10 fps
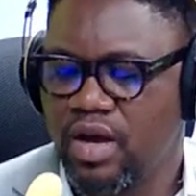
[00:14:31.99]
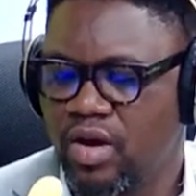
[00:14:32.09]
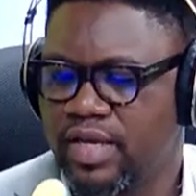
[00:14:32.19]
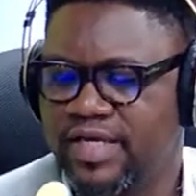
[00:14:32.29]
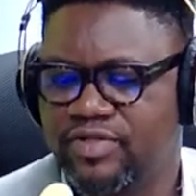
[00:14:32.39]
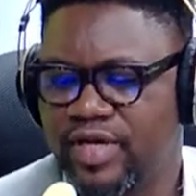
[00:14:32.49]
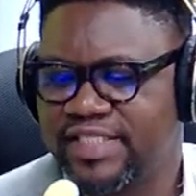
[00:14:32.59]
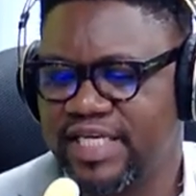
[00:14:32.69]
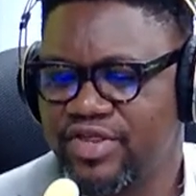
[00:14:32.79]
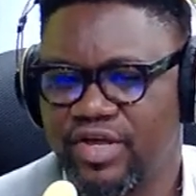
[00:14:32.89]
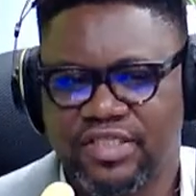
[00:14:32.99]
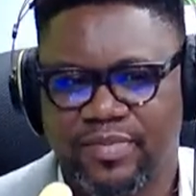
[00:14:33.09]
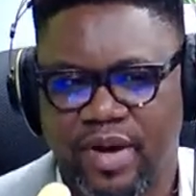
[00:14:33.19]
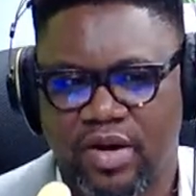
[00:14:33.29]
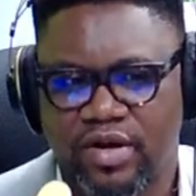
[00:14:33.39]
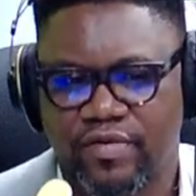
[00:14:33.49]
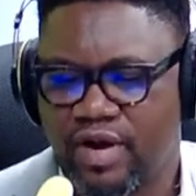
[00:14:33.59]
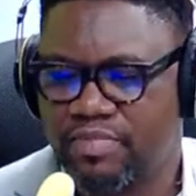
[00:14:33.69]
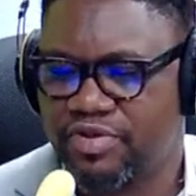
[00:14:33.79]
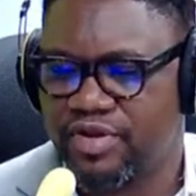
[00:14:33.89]
Okay, so is it just about
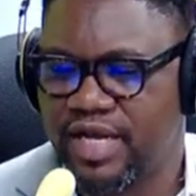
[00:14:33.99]
corruption